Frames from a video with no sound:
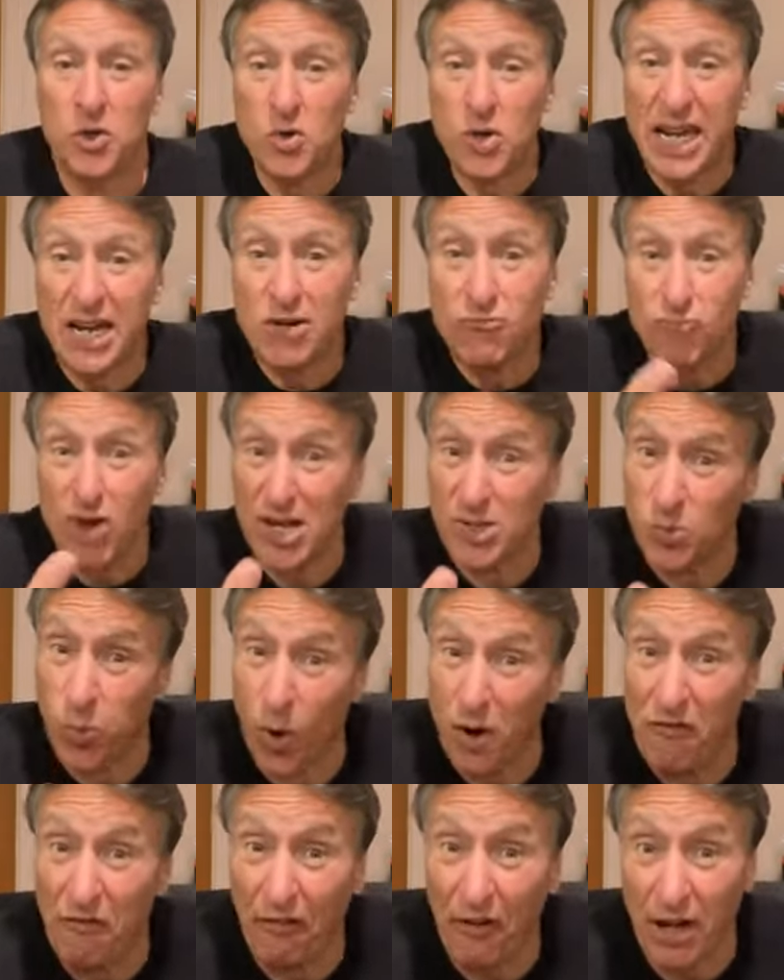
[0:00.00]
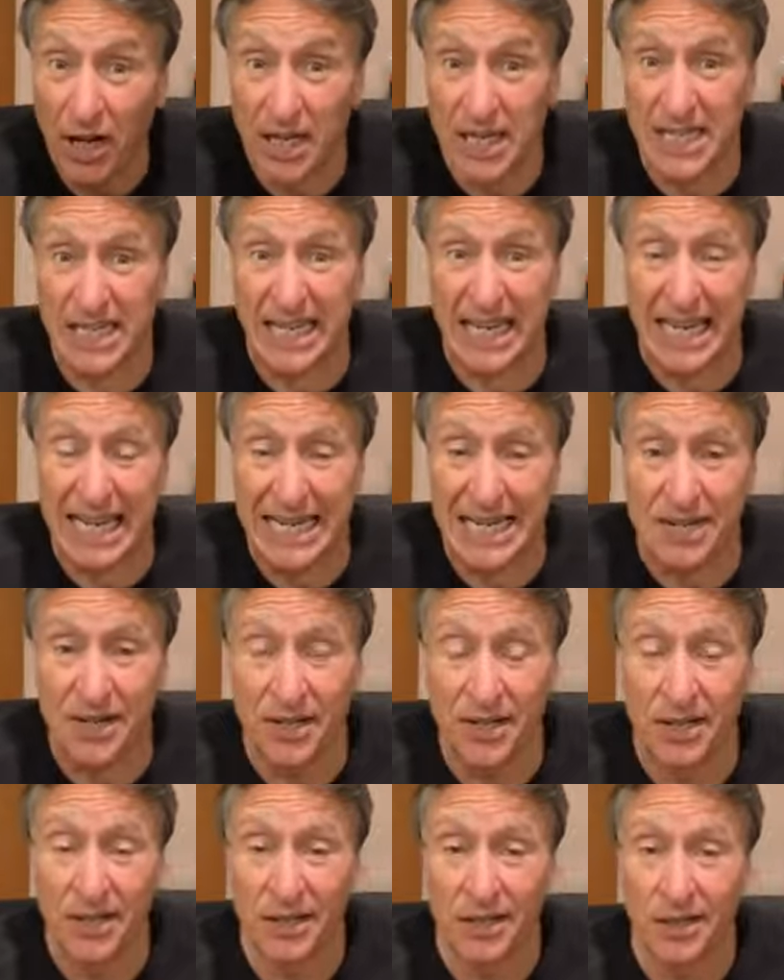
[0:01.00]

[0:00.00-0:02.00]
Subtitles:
You can't raise one fucking kid.